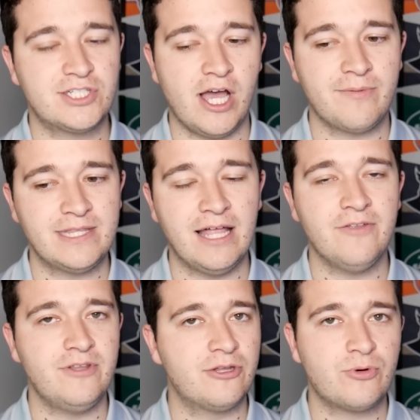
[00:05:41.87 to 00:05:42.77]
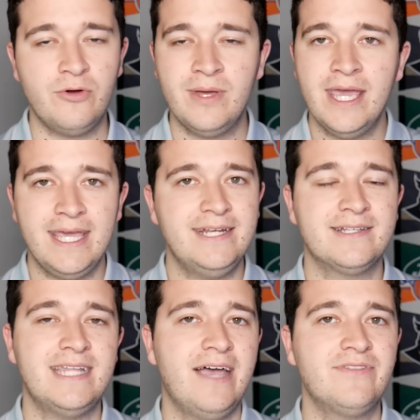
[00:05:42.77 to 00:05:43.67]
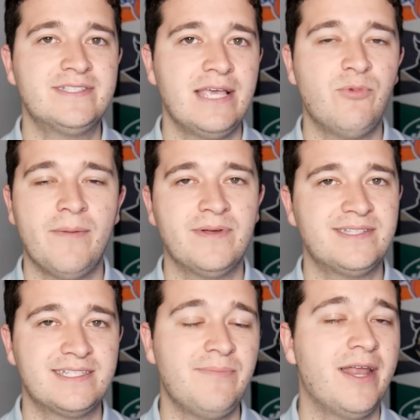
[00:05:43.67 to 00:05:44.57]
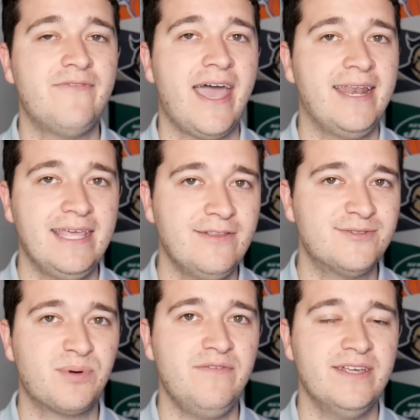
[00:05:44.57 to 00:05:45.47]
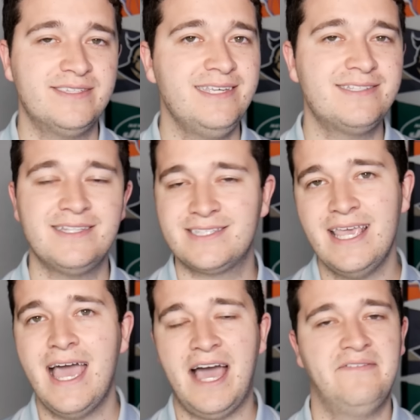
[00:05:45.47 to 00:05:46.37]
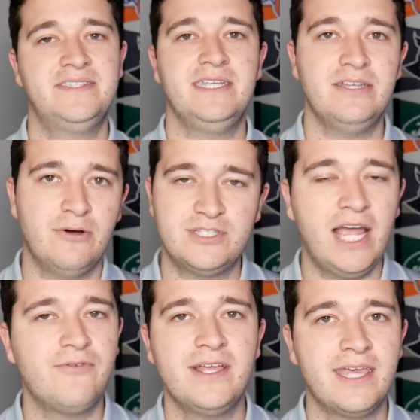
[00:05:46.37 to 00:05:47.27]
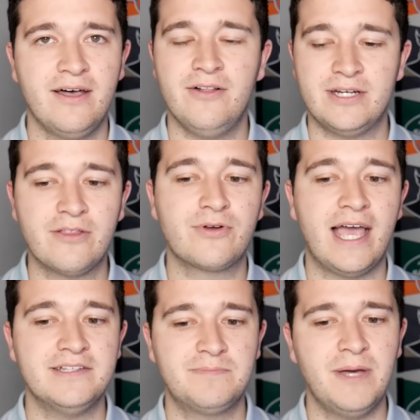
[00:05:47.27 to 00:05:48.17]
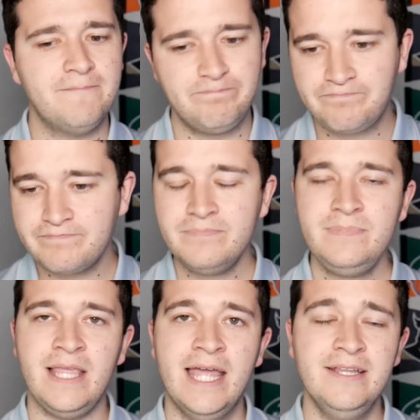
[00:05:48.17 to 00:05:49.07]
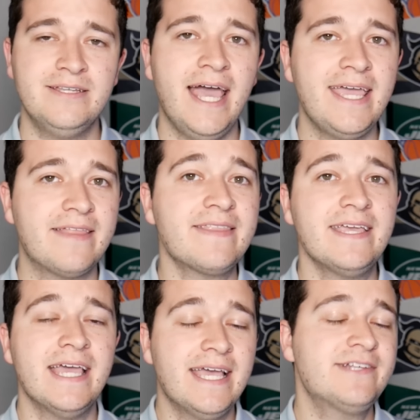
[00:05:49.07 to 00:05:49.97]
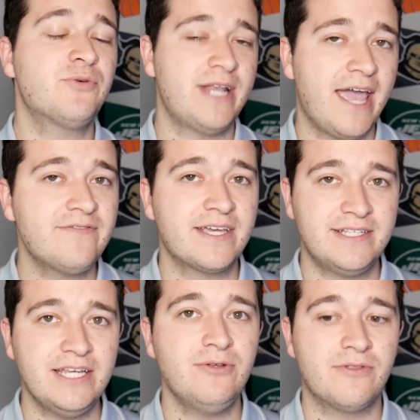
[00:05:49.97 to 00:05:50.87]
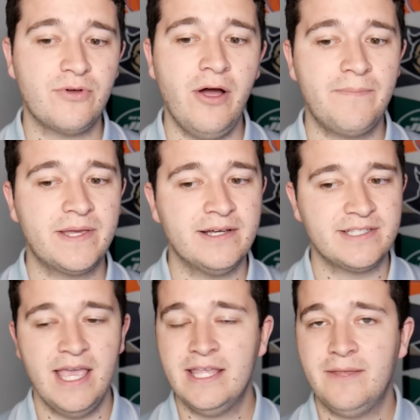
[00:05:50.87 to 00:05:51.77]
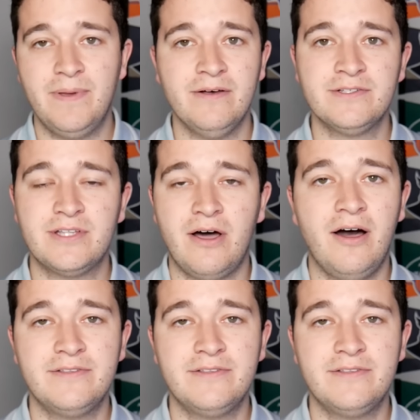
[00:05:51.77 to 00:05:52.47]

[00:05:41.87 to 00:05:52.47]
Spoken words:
let's talk about the elephant in the room. He doesn't have the same weapons as he might have had in those previous seasons. Obviously, no Tyreek Hill and other guys, but end of the day, I think he's going to have to continue to throw it because the Bills'